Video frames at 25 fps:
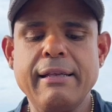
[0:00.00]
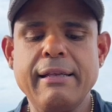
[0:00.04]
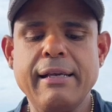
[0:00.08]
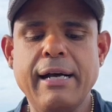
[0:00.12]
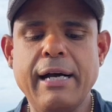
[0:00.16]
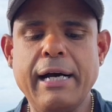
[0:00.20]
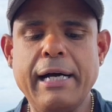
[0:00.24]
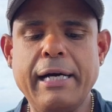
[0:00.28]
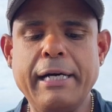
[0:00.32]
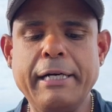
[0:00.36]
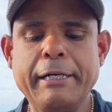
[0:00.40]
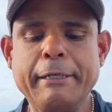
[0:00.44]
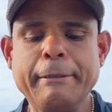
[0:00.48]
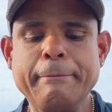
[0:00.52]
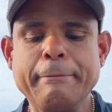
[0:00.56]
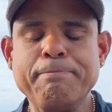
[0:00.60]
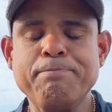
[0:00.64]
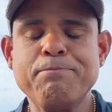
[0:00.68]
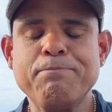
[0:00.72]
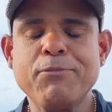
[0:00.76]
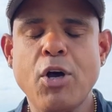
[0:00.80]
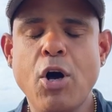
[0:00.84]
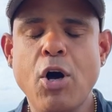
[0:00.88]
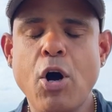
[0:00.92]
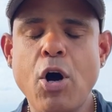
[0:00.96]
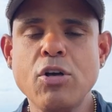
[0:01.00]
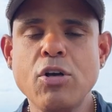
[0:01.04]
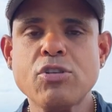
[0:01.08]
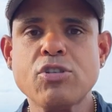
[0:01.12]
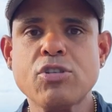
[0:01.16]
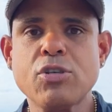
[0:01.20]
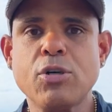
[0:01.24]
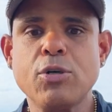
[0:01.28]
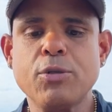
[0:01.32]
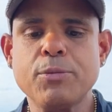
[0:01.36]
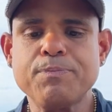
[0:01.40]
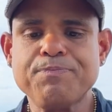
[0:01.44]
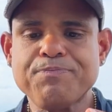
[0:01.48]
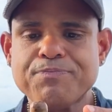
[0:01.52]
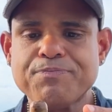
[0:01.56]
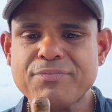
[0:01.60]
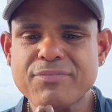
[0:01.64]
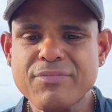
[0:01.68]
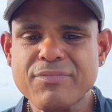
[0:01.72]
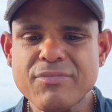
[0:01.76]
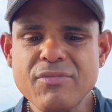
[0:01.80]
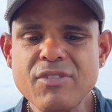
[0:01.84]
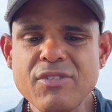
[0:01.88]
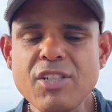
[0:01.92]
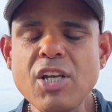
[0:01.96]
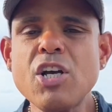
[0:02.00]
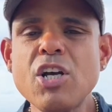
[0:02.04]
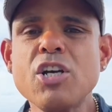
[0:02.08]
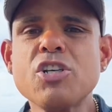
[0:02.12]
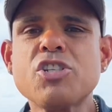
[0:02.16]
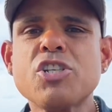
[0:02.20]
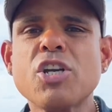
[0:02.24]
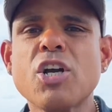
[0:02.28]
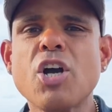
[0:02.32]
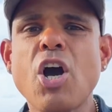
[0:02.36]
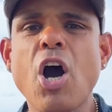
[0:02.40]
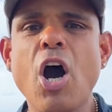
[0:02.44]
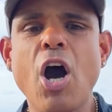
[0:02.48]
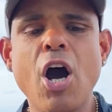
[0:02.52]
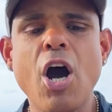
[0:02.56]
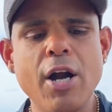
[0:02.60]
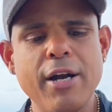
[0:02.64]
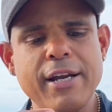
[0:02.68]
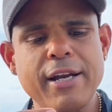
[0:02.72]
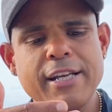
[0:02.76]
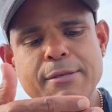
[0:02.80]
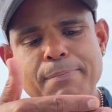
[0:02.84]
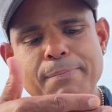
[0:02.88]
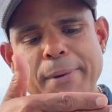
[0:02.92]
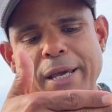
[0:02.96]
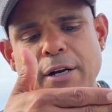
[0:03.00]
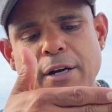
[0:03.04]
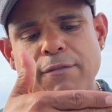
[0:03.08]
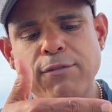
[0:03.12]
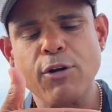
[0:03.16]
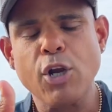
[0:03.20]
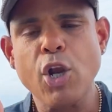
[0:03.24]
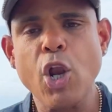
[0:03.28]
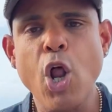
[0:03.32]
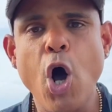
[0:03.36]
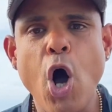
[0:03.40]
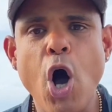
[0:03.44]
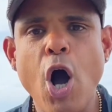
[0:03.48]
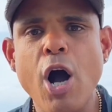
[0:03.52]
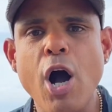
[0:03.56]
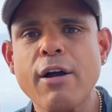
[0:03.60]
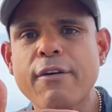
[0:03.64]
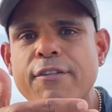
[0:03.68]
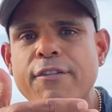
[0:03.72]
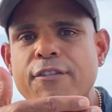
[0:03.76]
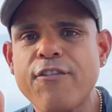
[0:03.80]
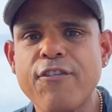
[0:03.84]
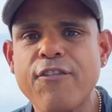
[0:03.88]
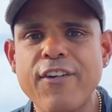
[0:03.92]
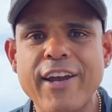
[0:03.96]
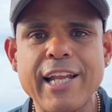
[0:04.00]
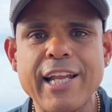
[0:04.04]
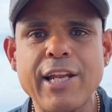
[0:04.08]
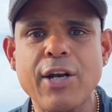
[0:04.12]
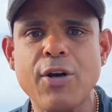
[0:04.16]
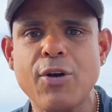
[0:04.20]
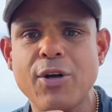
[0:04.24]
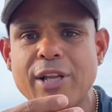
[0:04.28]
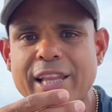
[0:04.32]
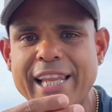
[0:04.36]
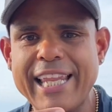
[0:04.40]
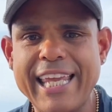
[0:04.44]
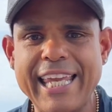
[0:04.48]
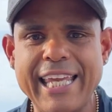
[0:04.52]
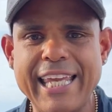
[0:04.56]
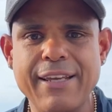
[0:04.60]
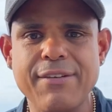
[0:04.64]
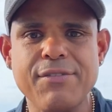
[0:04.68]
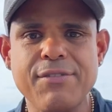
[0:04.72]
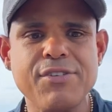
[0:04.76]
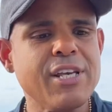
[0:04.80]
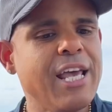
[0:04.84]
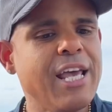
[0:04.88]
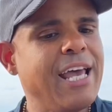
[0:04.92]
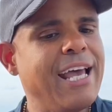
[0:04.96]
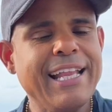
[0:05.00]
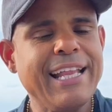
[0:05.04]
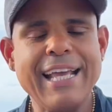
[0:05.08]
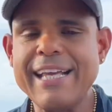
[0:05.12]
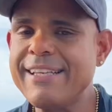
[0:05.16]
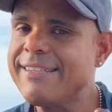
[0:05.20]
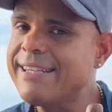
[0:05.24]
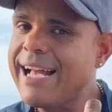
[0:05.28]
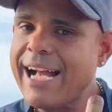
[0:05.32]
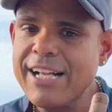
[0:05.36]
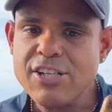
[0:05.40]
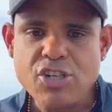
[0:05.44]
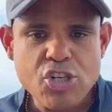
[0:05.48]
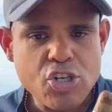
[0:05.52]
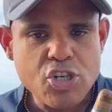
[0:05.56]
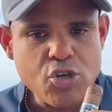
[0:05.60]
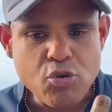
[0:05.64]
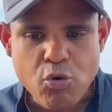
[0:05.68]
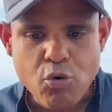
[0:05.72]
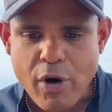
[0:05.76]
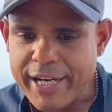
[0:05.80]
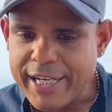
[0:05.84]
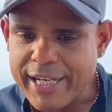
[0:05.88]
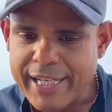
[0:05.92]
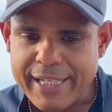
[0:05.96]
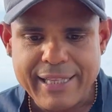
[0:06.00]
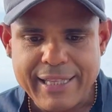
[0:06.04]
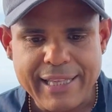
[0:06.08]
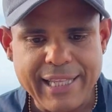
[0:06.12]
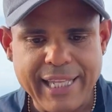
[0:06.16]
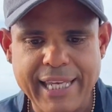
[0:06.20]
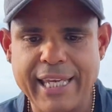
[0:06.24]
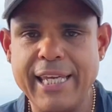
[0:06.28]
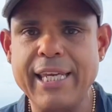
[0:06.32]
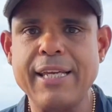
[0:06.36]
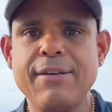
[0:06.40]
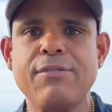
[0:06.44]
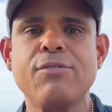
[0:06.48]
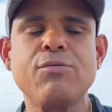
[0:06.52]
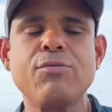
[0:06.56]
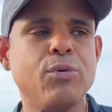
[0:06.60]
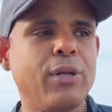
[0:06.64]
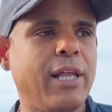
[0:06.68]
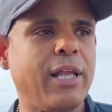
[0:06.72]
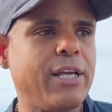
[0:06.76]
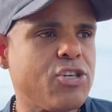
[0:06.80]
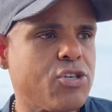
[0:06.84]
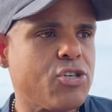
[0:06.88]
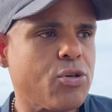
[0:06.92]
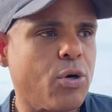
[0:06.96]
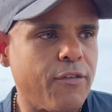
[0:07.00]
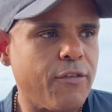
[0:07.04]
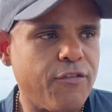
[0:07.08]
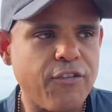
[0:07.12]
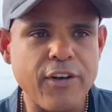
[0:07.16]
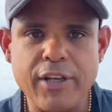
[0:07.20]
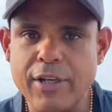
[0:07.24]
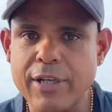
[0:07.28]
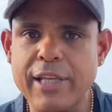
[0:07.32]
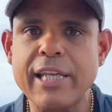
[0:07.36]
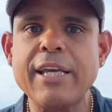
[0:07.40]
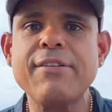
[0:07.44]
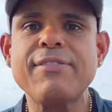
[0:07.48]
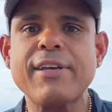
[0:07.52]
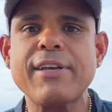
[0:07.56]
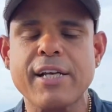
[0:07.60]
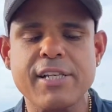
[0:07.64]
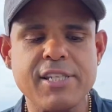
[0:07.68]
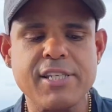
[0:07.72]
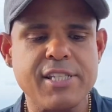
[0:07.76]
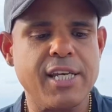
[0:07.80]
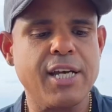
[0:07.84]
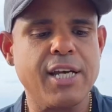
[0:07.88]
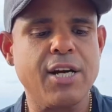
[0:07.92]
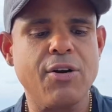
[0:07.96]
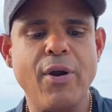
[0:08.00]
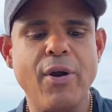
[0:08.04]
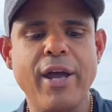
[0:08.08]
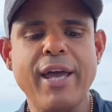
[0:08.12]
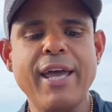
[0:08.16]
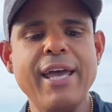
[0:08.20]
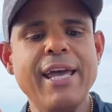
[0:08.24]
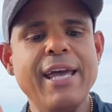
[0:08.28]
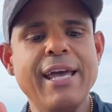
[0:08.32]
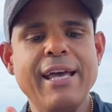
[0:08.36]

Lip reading: Also, a cigar is made of long filler leaves. It's not shredded leaves with like short filler leaves like a cigarette.